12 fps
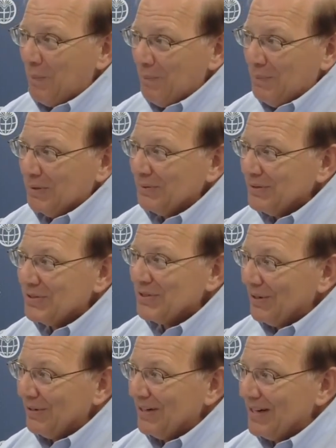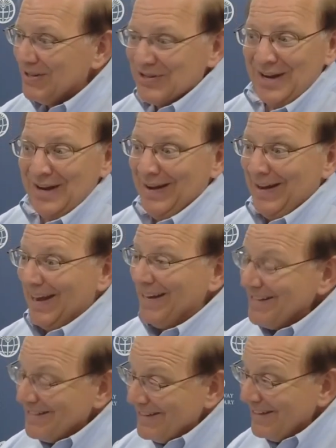help build his courage, and he
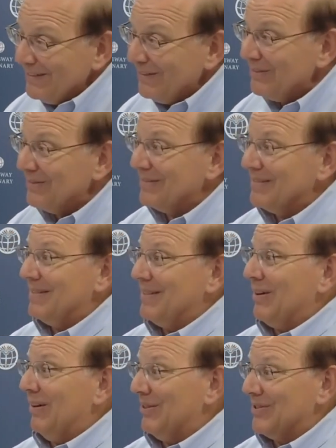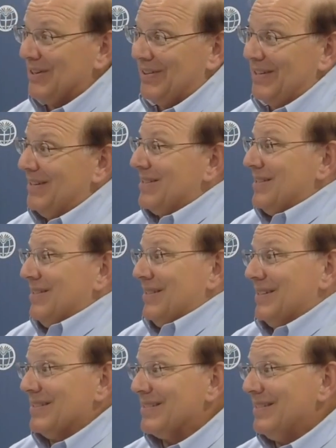still yeah. calls on the
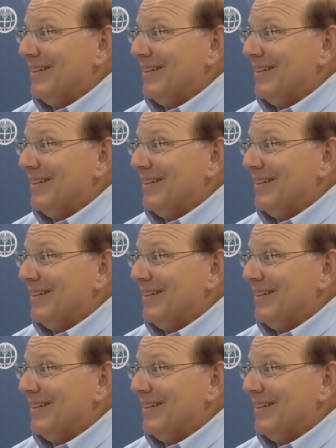Assyrians.